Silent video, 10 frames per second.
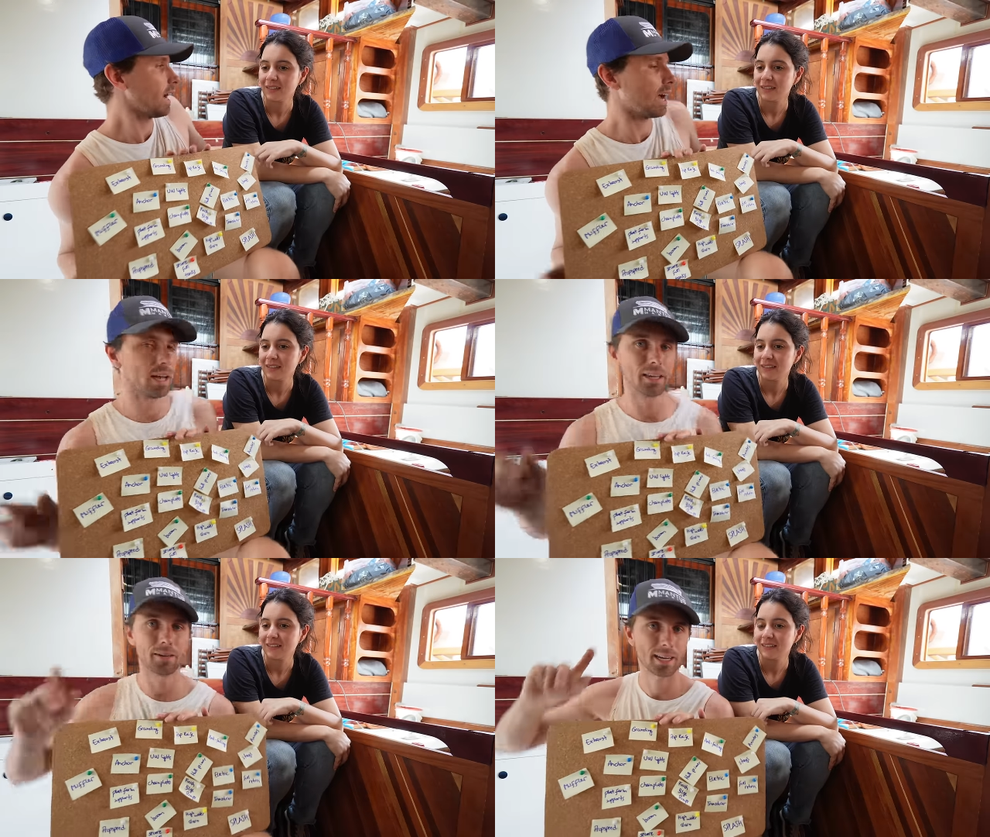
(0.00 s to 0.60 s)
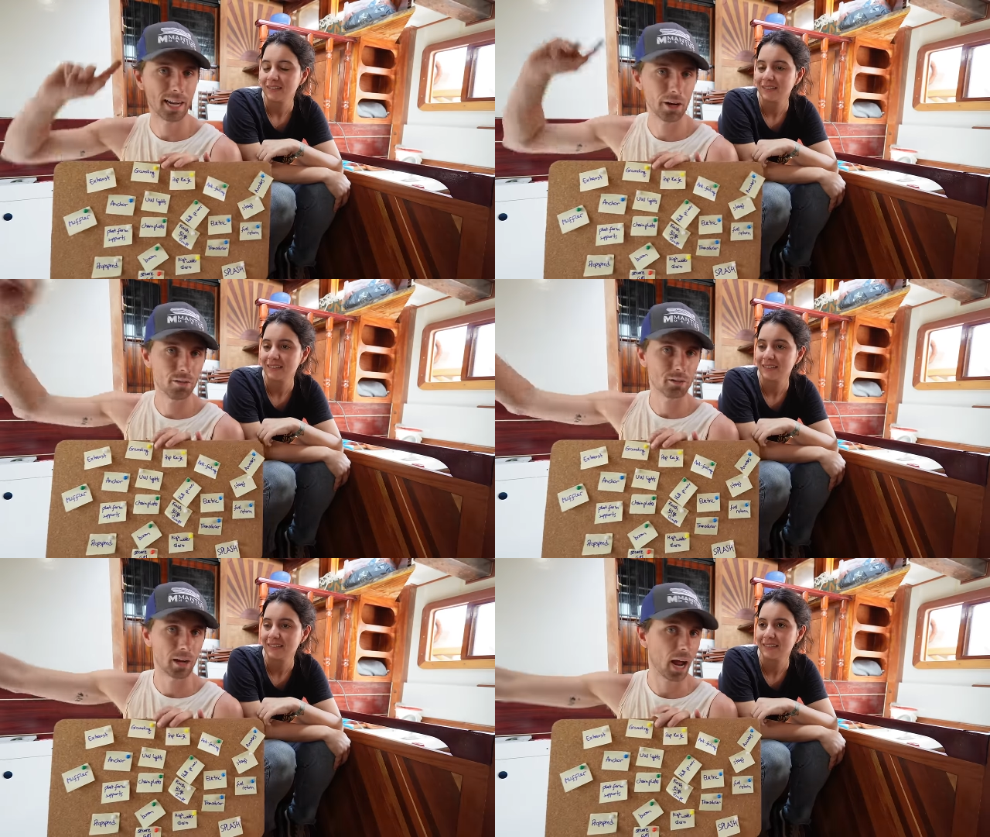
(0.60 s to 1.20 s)
Speaker 1: and then we can head
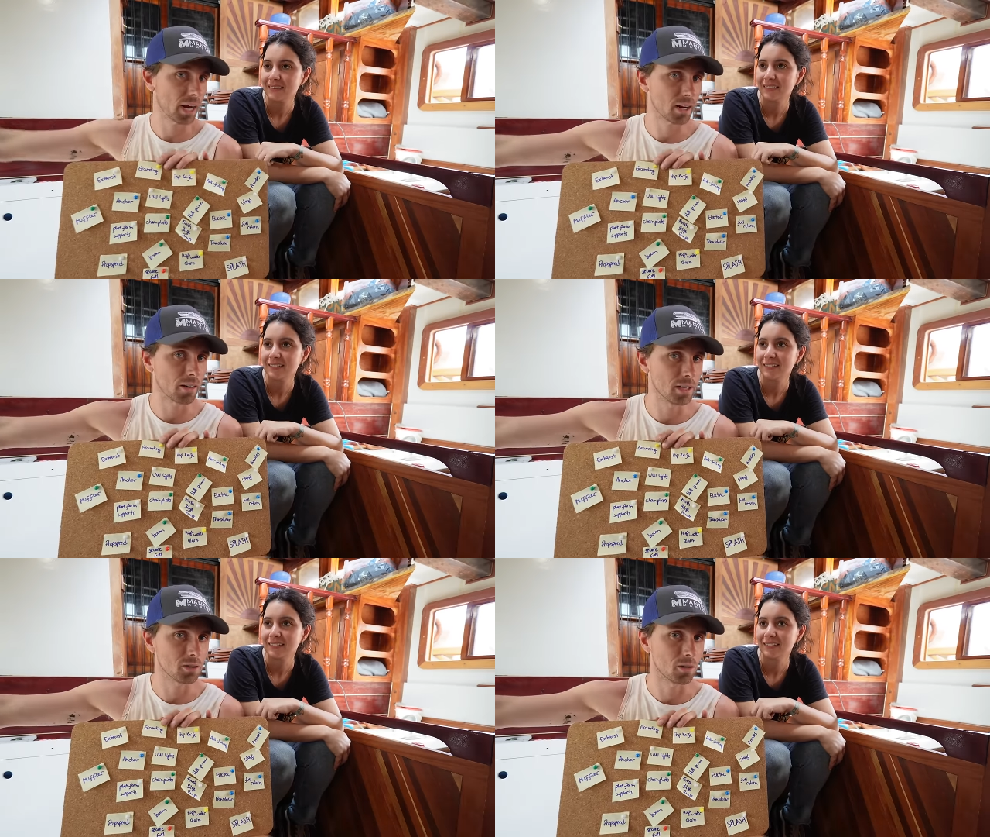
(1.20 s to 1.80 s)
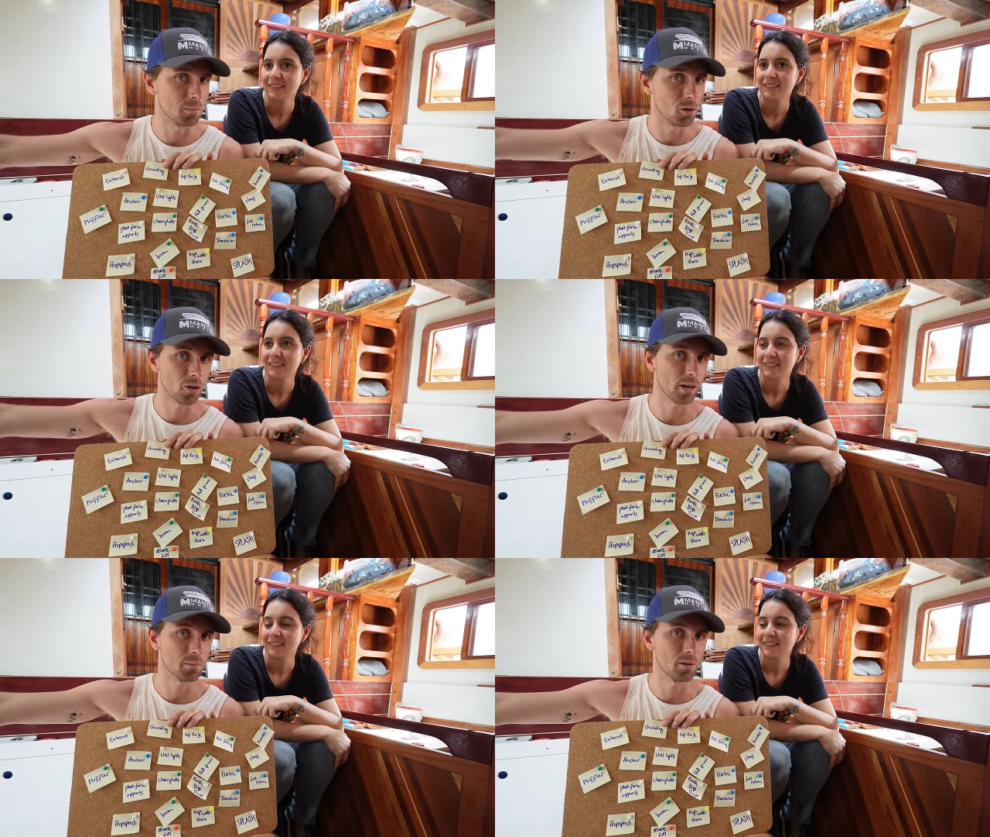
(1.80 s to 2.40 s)
over to an anchorage or a
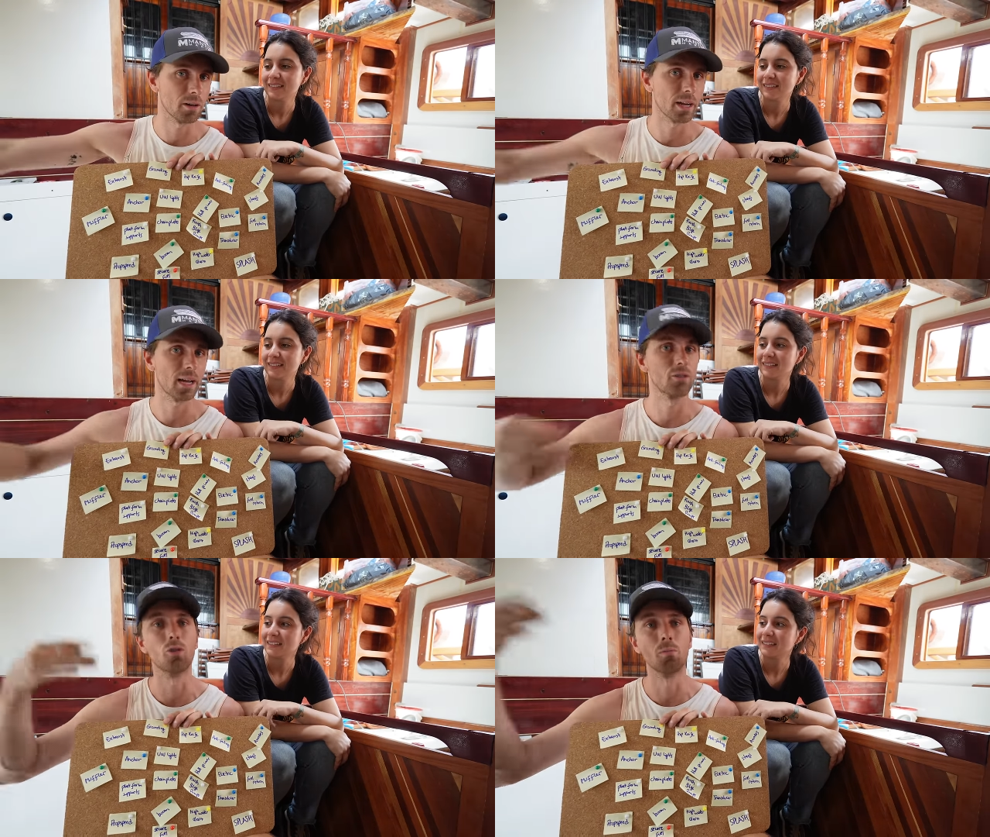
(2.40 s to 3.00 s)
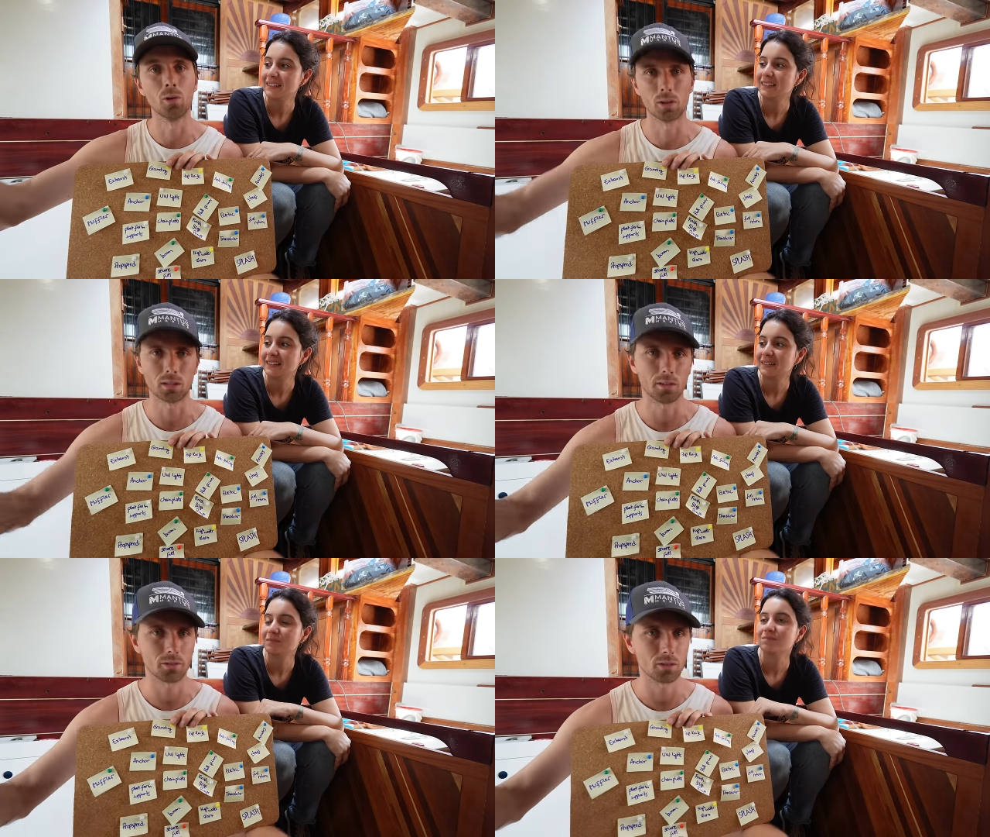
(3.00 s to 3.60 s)
mooring buoy and do more
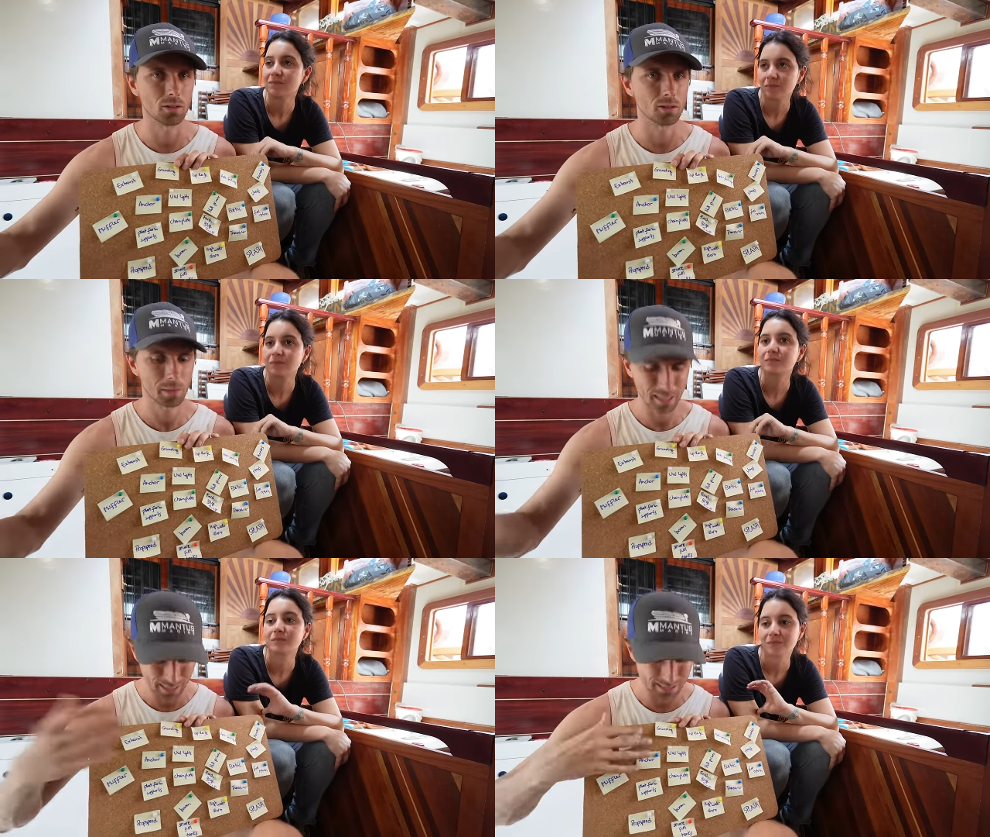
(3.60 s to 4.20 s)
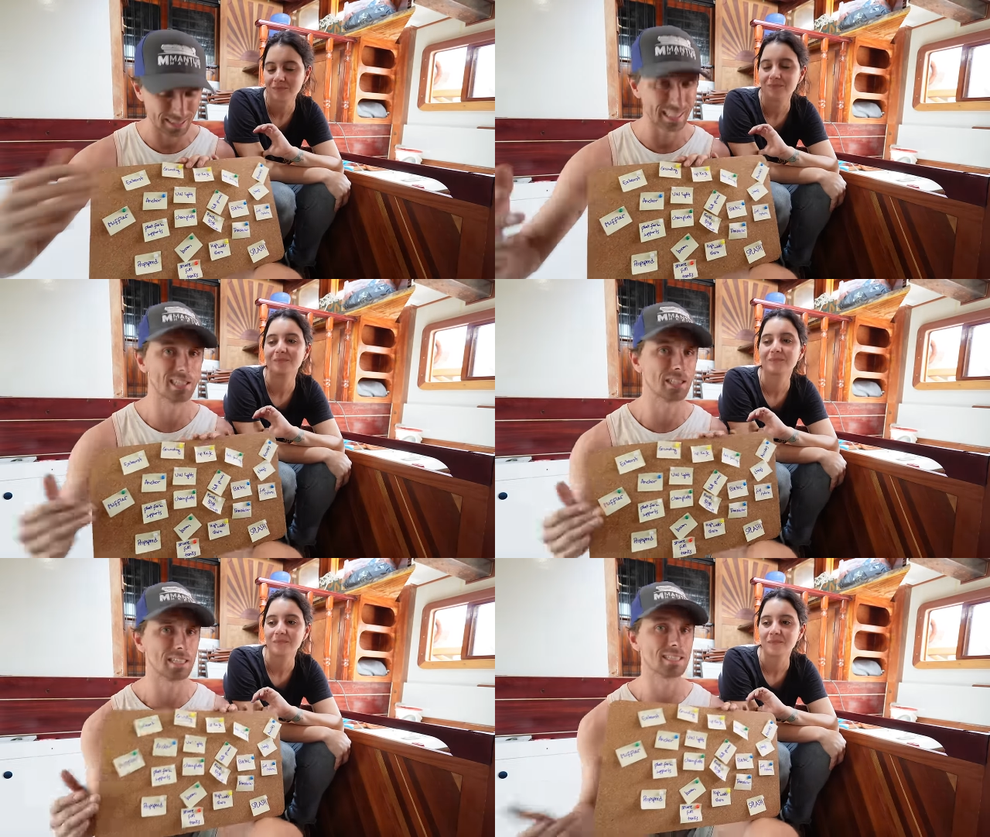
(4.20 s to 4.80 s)
stuff, of course. But this is
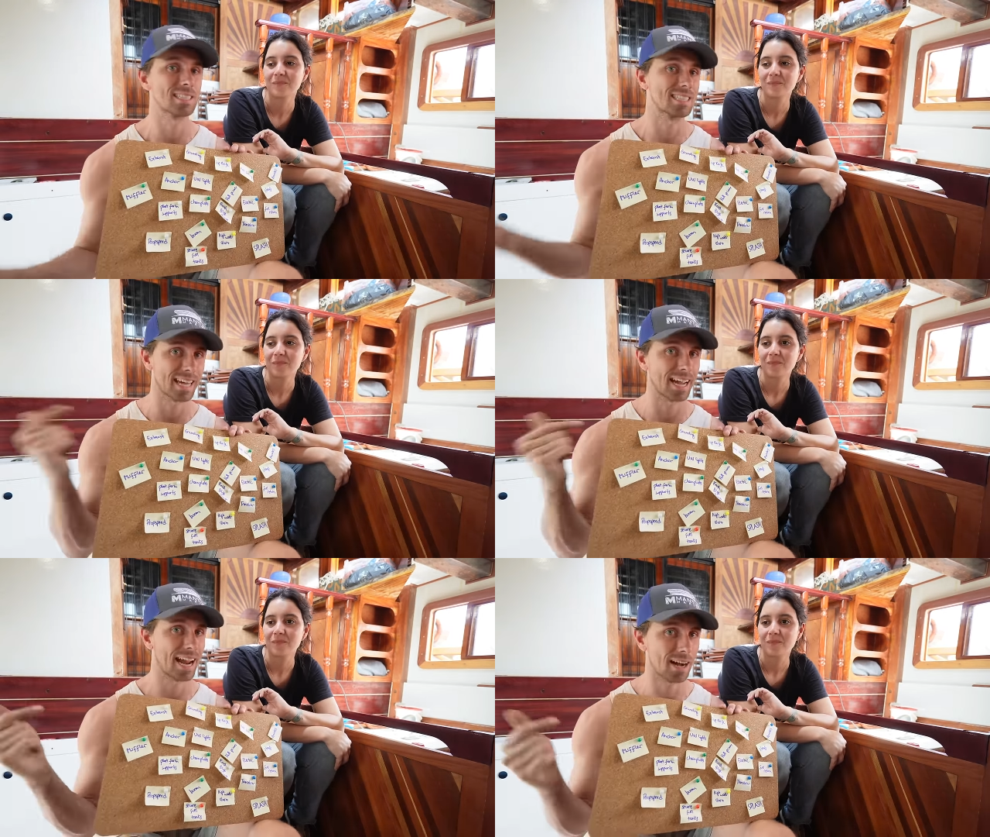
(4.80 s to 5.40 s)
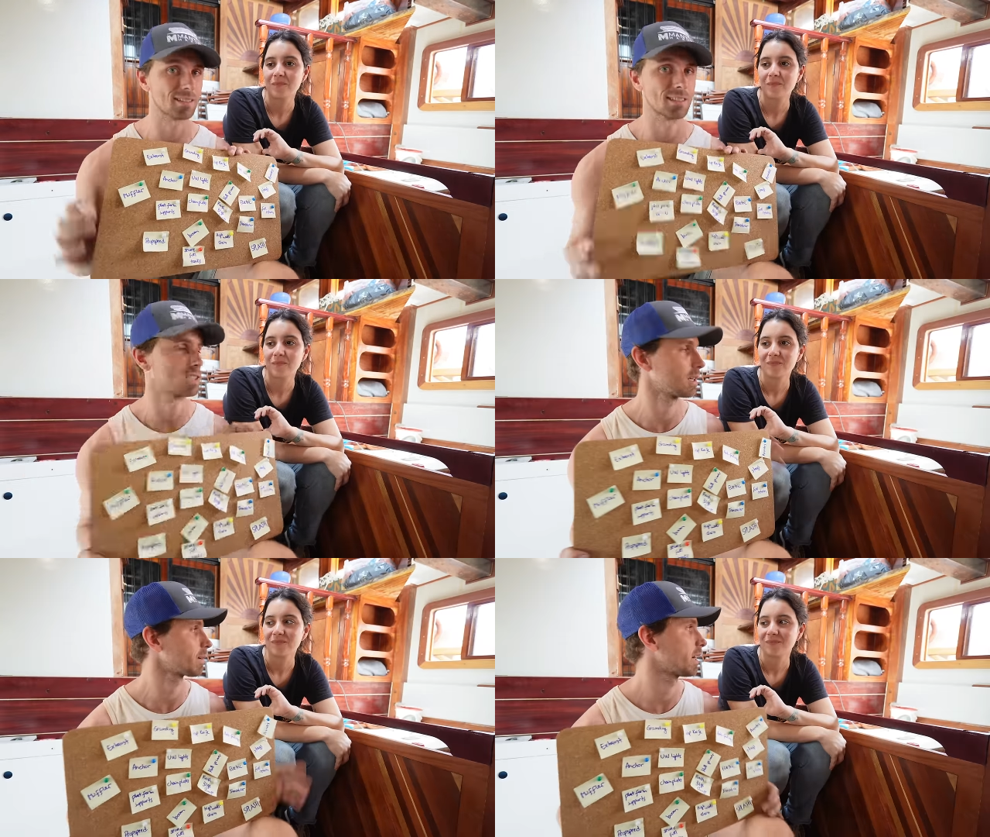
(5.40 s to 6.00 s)
literally to get out of this
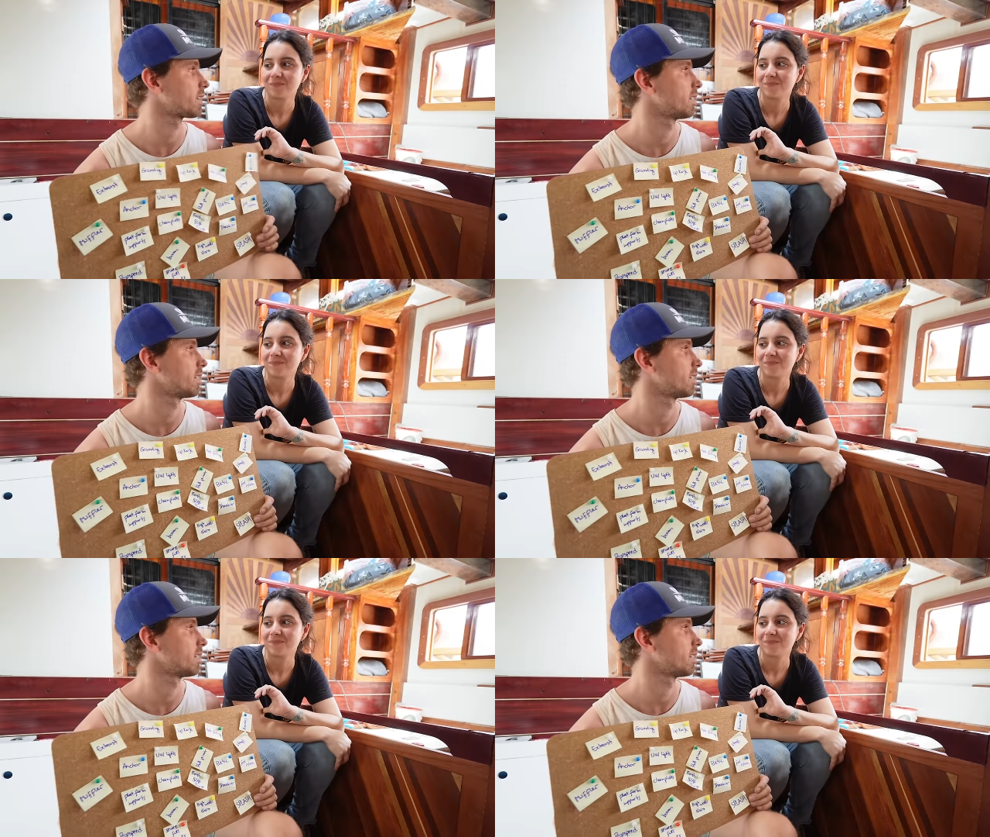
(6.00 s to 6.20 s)
shipyard.